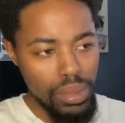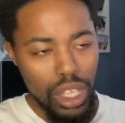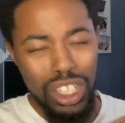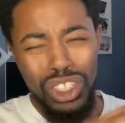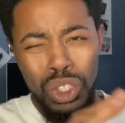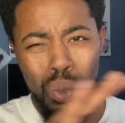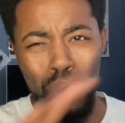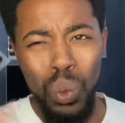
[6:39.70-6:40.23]

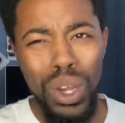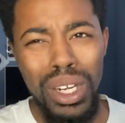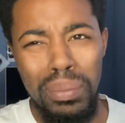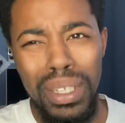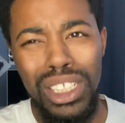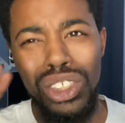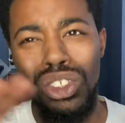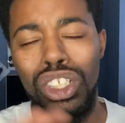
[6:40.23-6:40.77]
you want to make
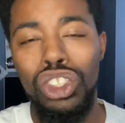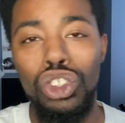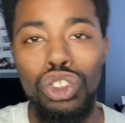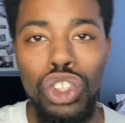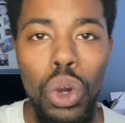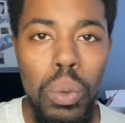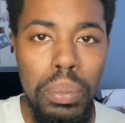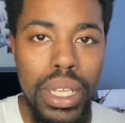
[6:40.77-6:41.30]
sure that you
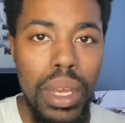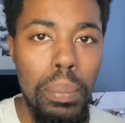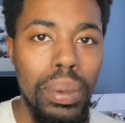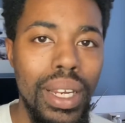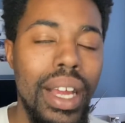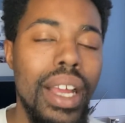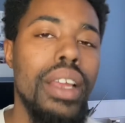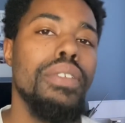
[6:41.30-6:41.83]
don't be
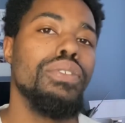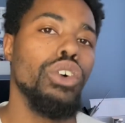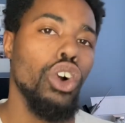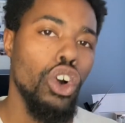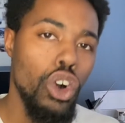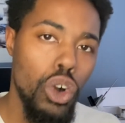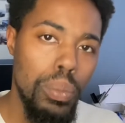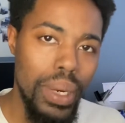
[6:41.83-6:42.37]
applying for a
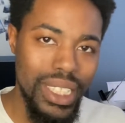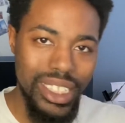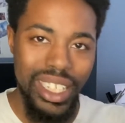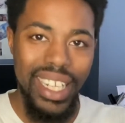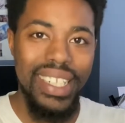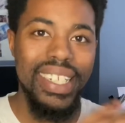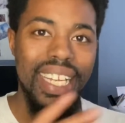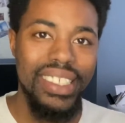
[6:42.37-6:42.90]
whole bunch of
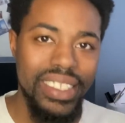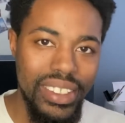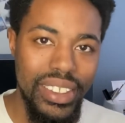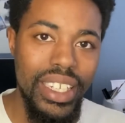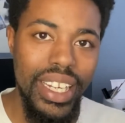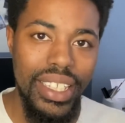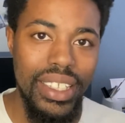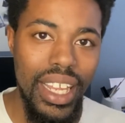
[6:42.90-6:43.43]
unnecessary
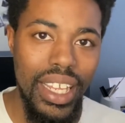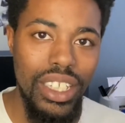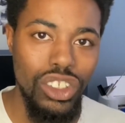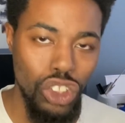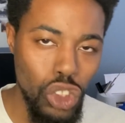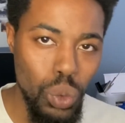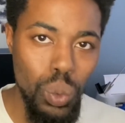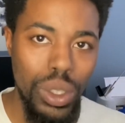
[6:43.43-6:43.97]
things.
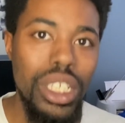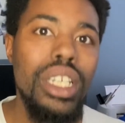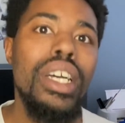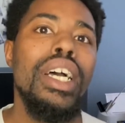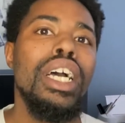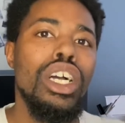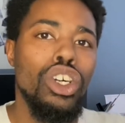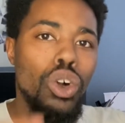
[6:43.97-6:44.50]
You want to
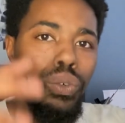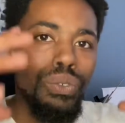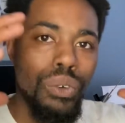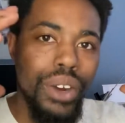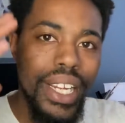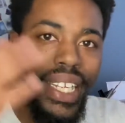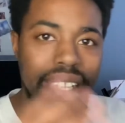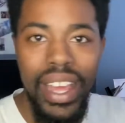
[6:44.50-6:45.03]
go for a
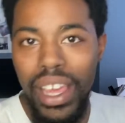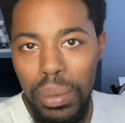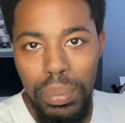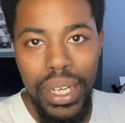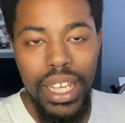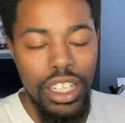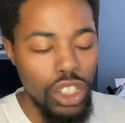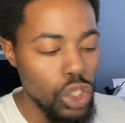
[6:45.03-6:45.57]
game
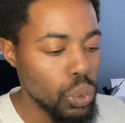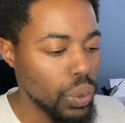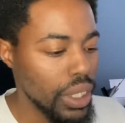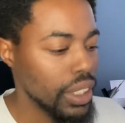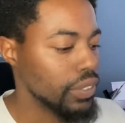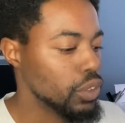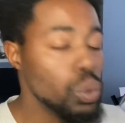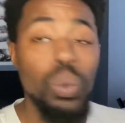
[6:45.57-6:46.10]
plan. You want to, if
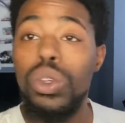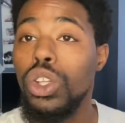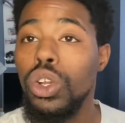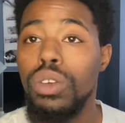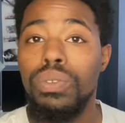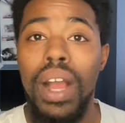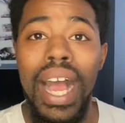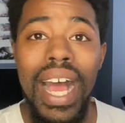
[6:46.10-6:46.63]
you look for
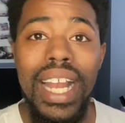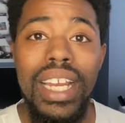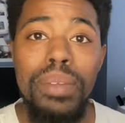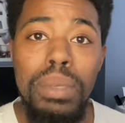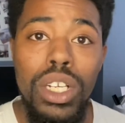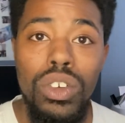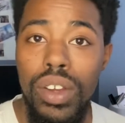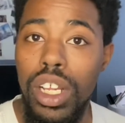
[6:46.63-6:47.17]
high limit
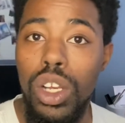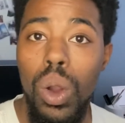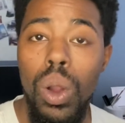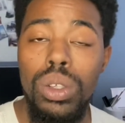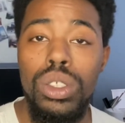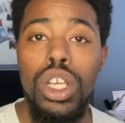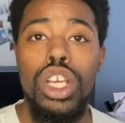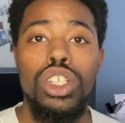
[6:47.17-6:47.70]
credit cards,
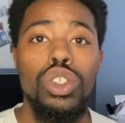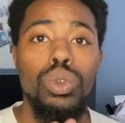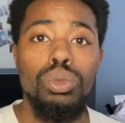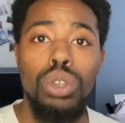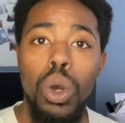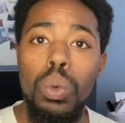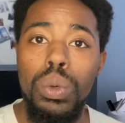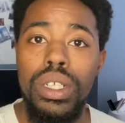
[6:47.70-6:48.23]
you
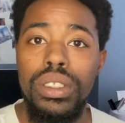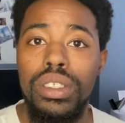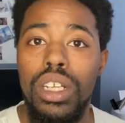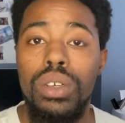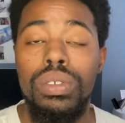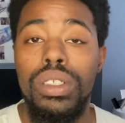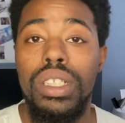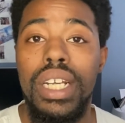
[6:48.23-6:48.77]
don't want to settle
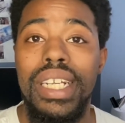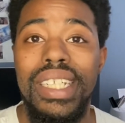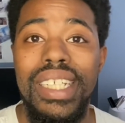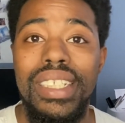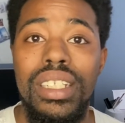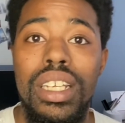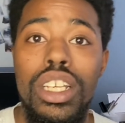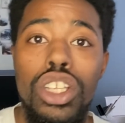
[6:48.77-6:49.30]
for nothing that's
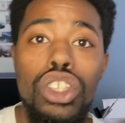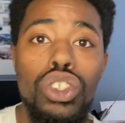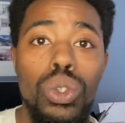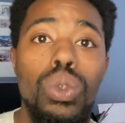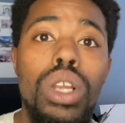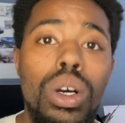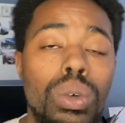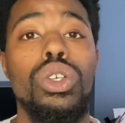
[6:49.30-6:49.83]
too
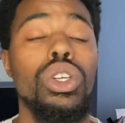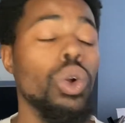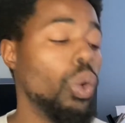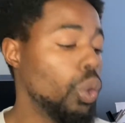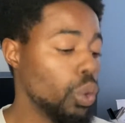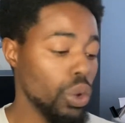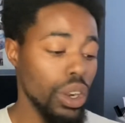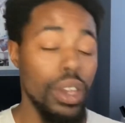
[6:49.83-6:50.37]
low.
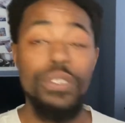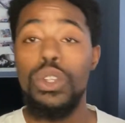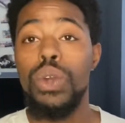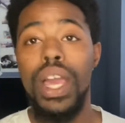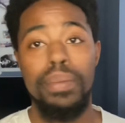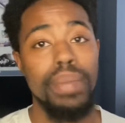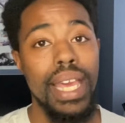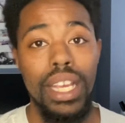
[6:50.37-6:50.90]
Or if you have
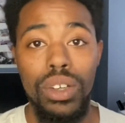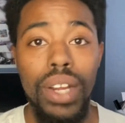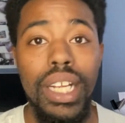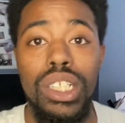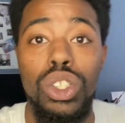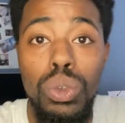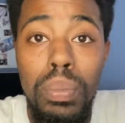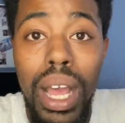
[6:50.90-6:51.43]
bad credit,
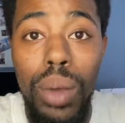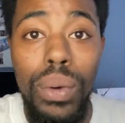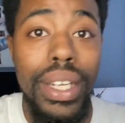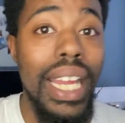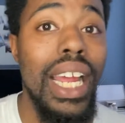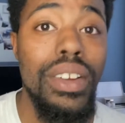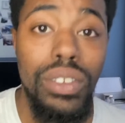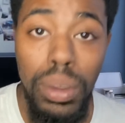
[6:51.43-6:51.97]
you might want to
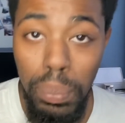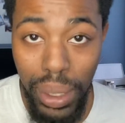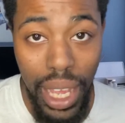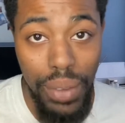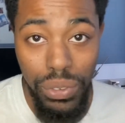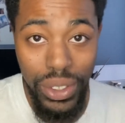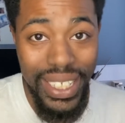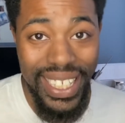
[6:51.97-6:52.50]
not even apply
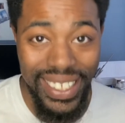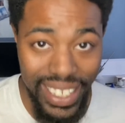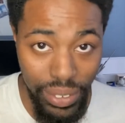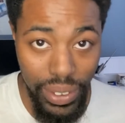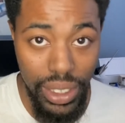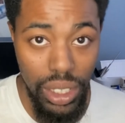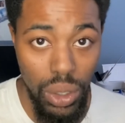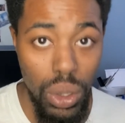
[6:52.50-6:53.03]
for anything right
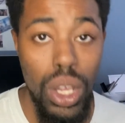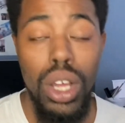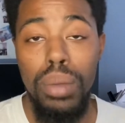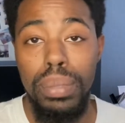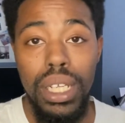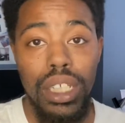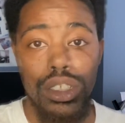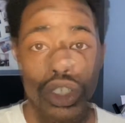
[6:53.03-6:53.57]
now,
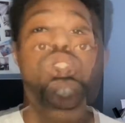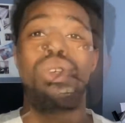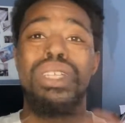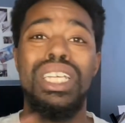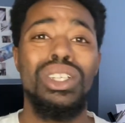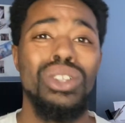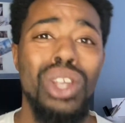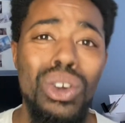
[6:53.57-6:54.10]
because it's going to take
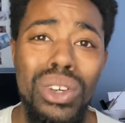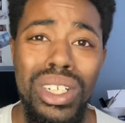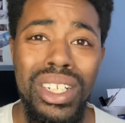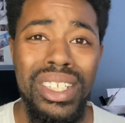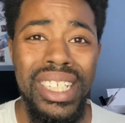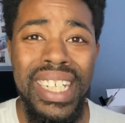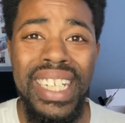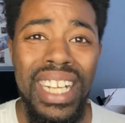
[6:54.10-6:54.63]
you longer
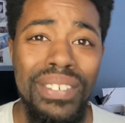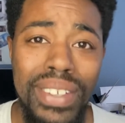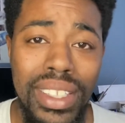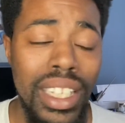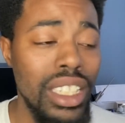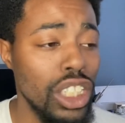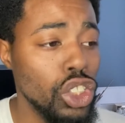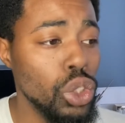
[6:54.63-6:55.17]
to get everything
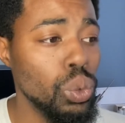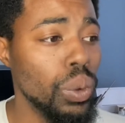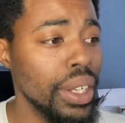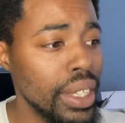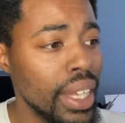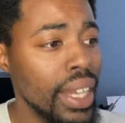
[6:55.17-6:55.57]
that you want